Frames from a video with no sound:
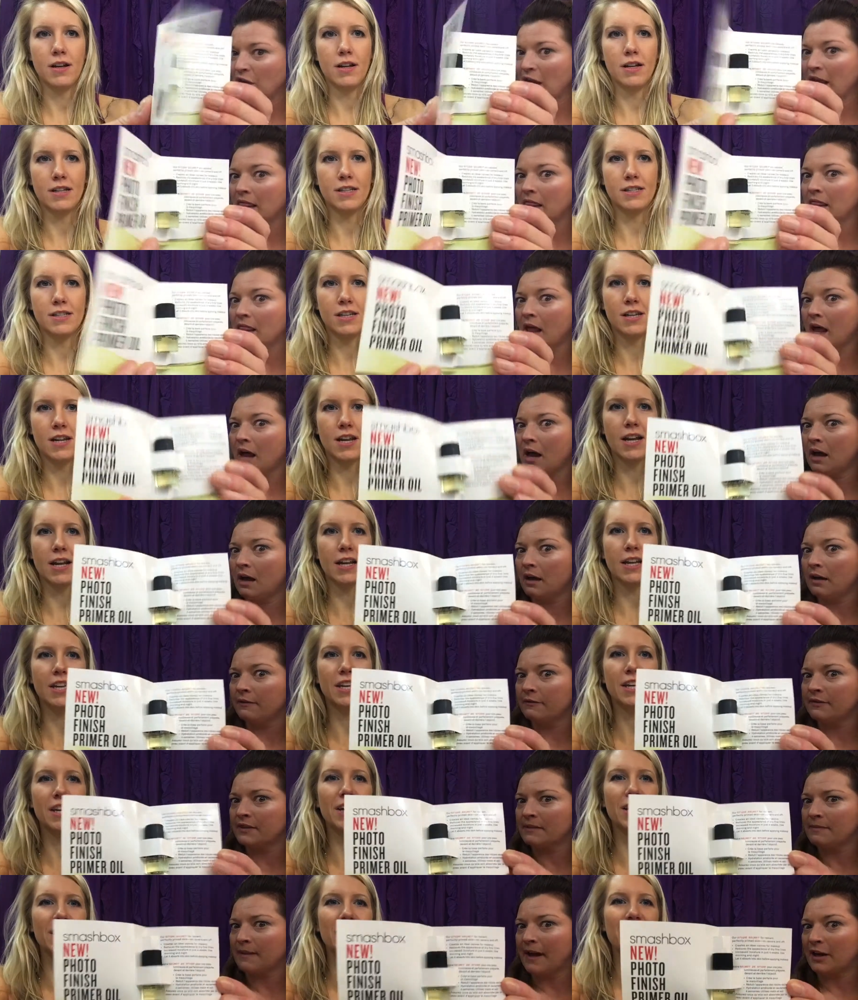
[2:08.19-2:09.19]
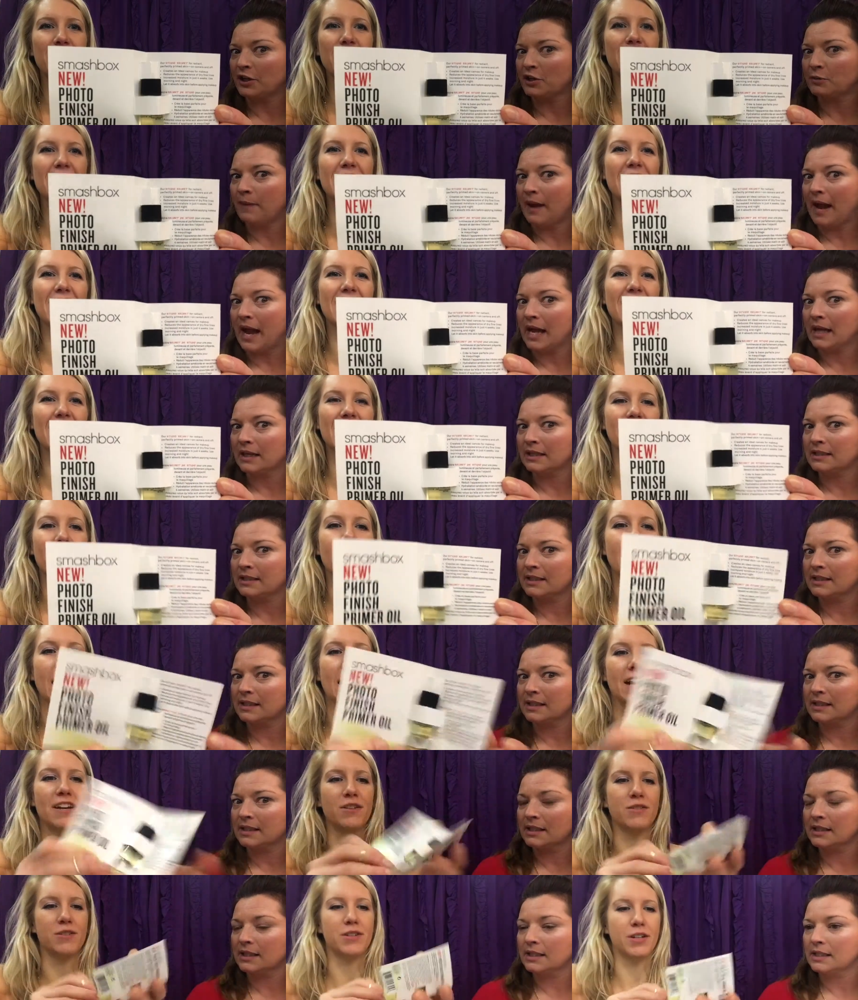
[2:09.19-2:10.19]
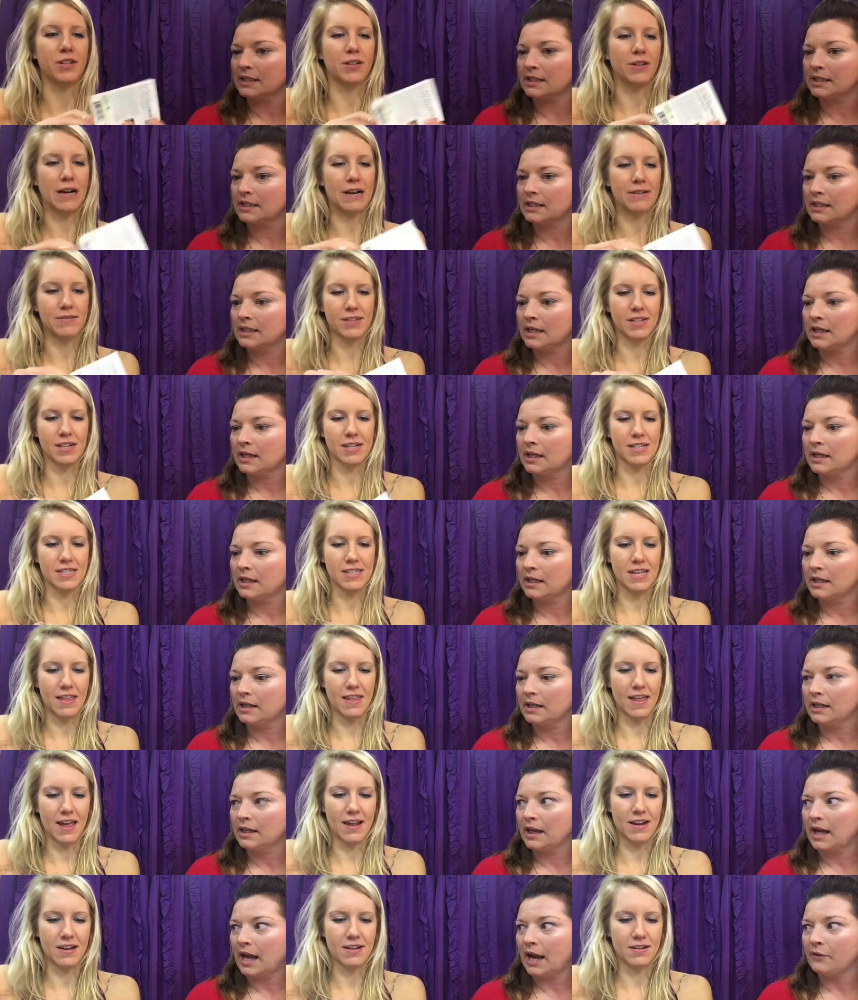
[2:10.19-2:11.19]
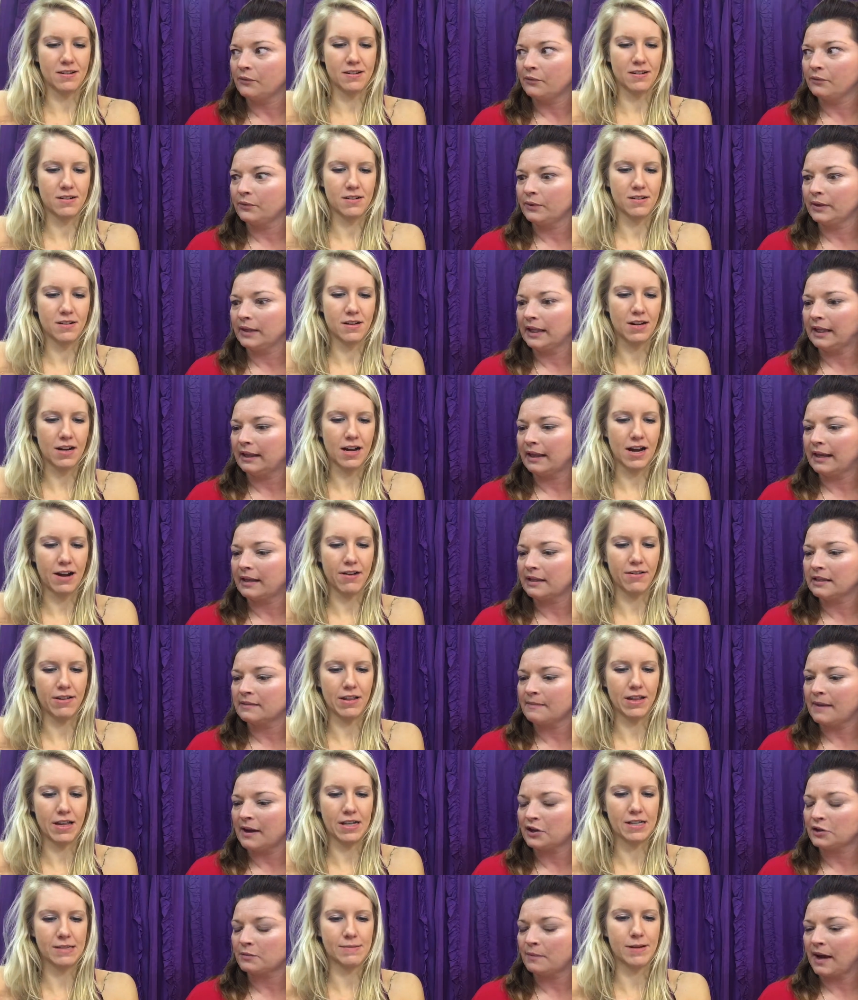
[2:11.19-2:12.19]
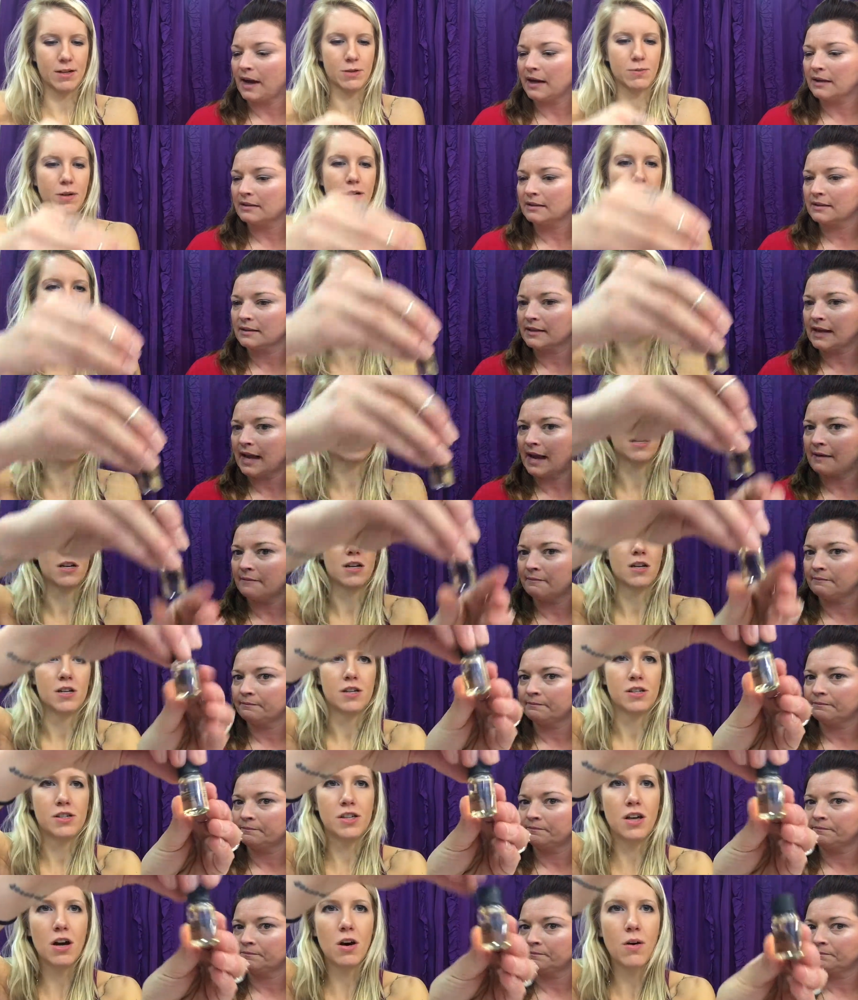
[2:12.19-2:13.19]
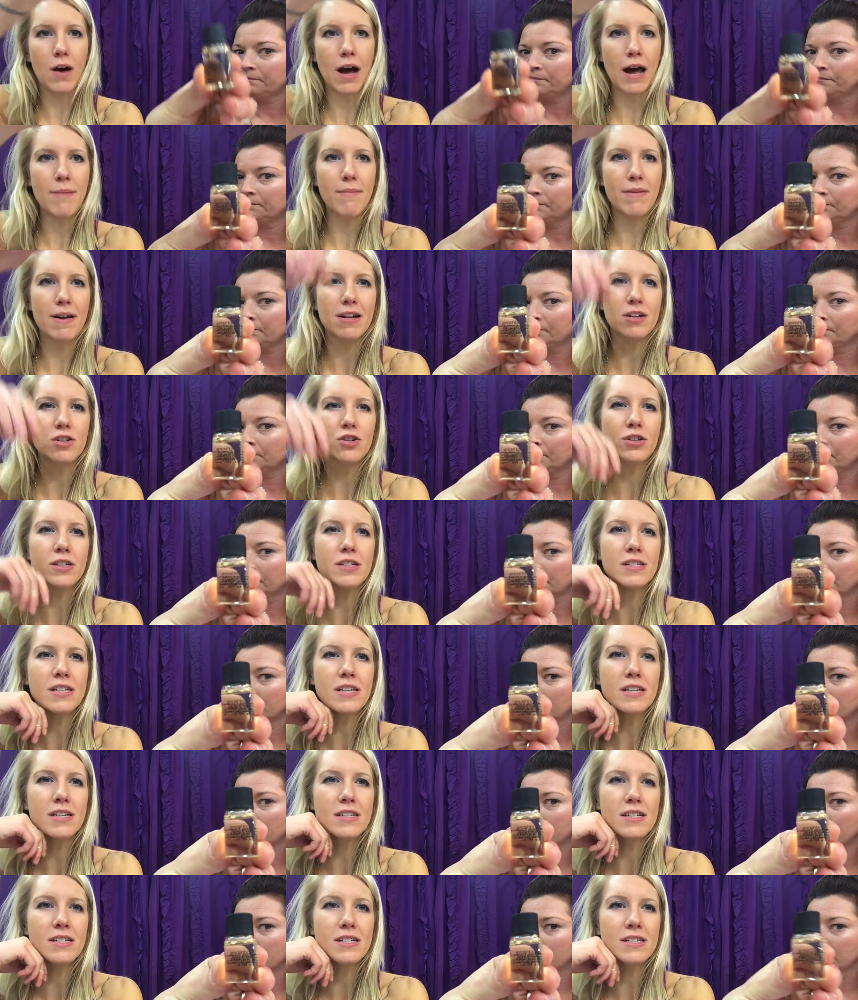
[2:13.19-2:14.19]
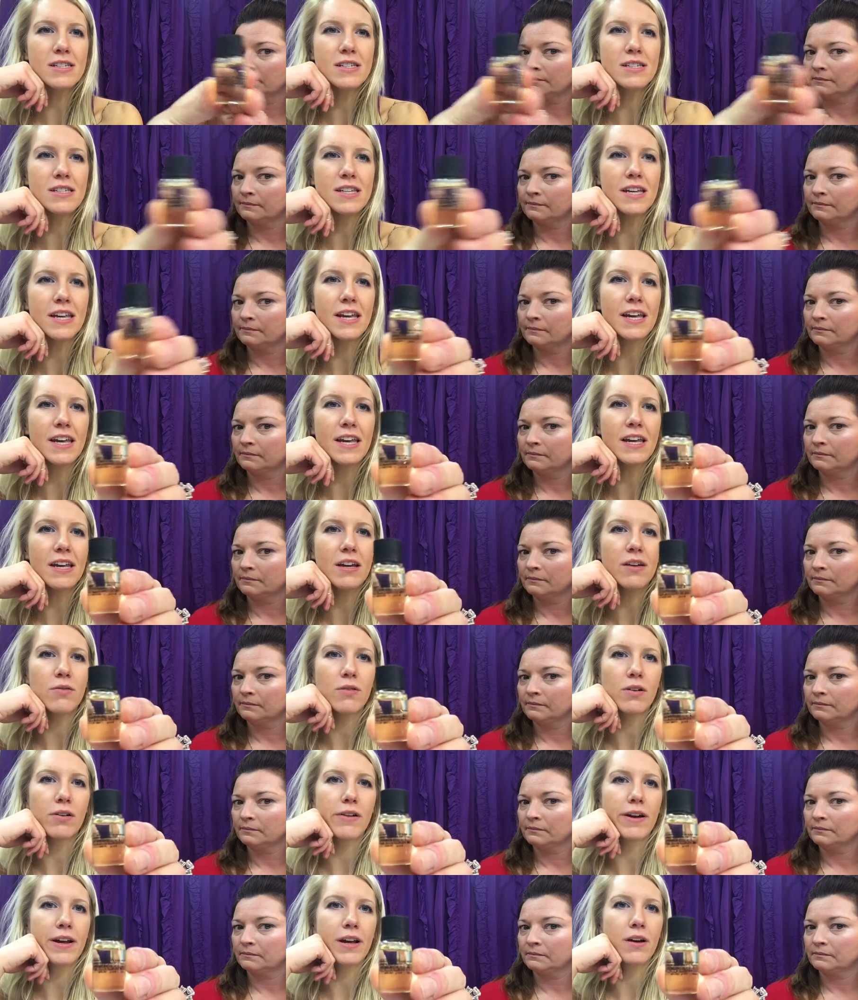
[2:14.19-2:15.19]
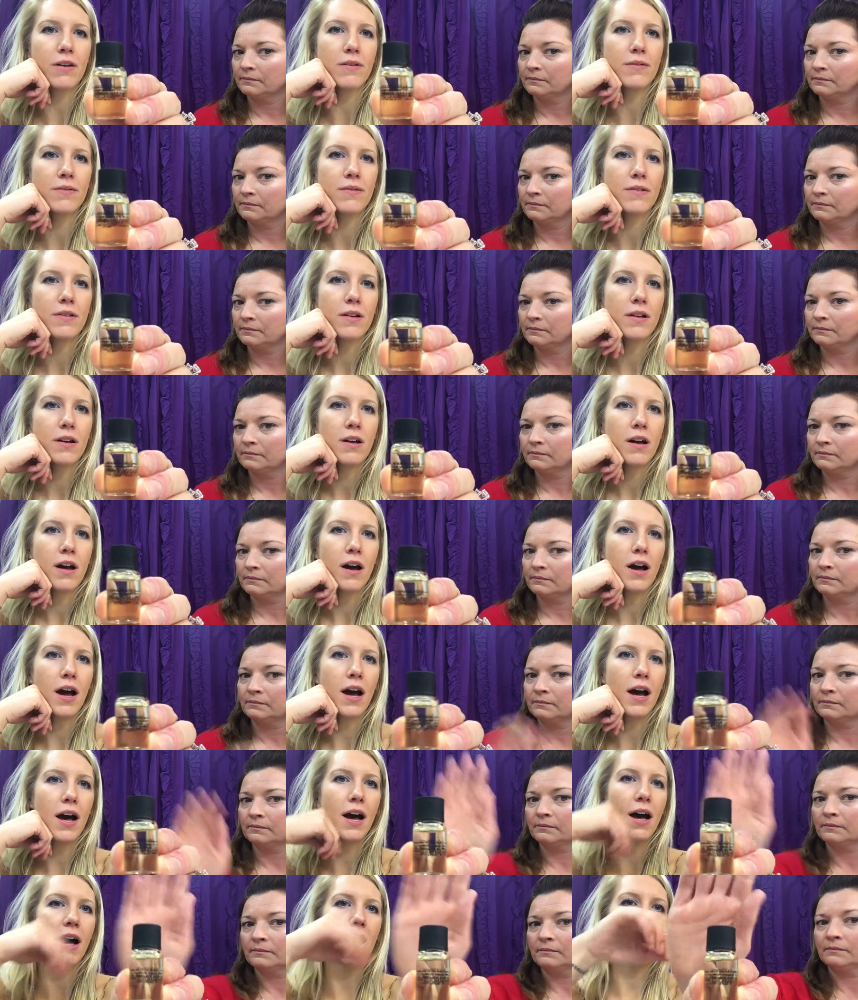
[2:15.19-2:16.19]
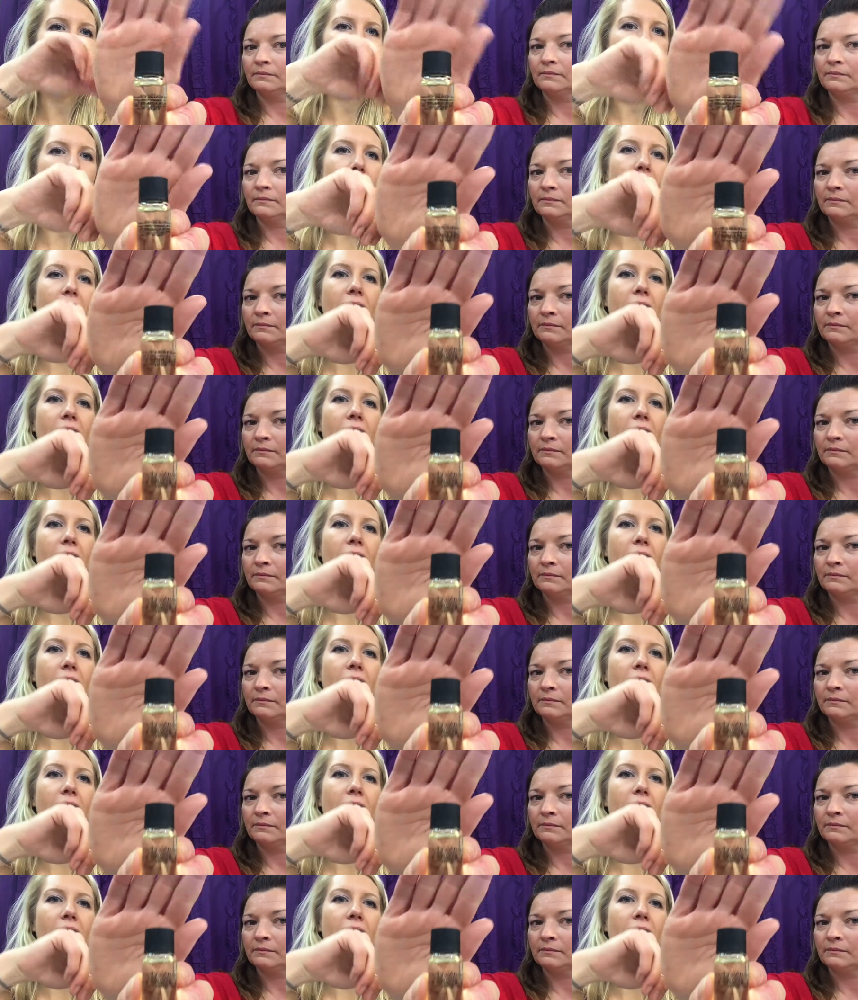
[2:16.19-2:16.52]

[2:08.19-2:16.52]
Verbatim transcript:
Speaker 1: I love cute Smashbox. little thing. I do too. I was gonna say that. I really like, I really Smashbox. like Smashbox. Yeah. So I'm interested to see where do I go? Um,